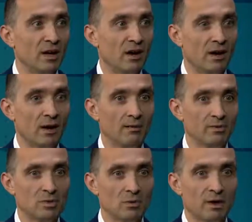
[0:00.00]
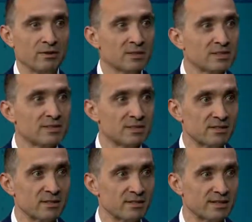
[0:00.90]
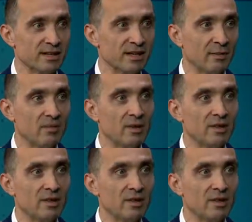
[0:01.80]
uh, to other instances that you can stand up,